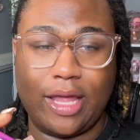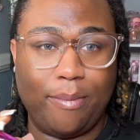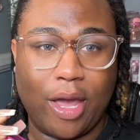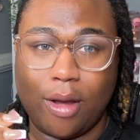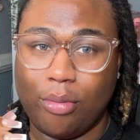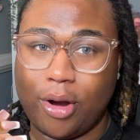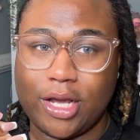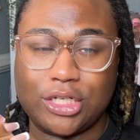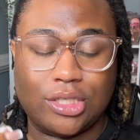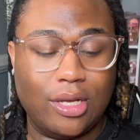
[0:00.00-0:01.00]
They make a
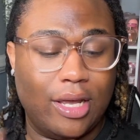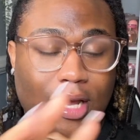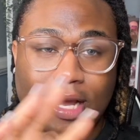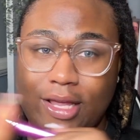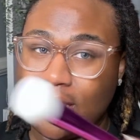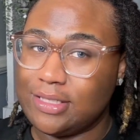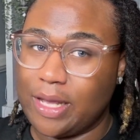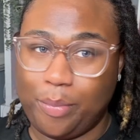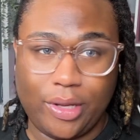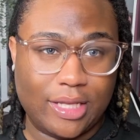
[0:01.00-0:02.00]
brush and they say
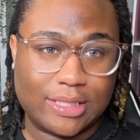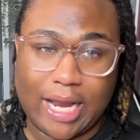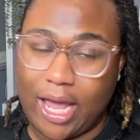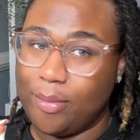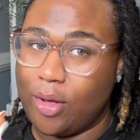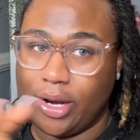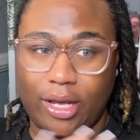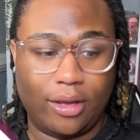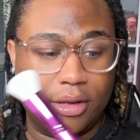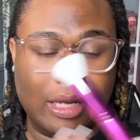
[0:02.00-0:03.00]
put this name on
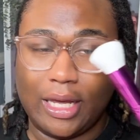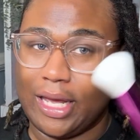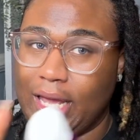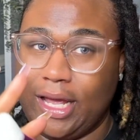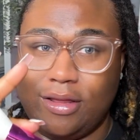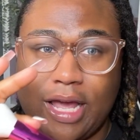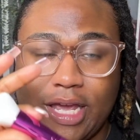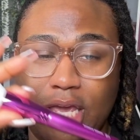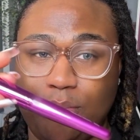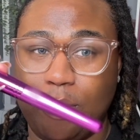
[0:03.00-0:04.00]
it and they
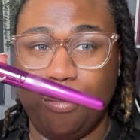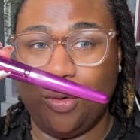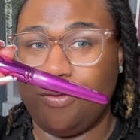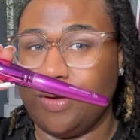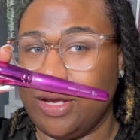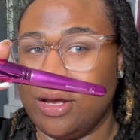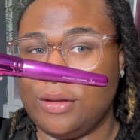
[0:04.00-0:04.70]
keep it moving.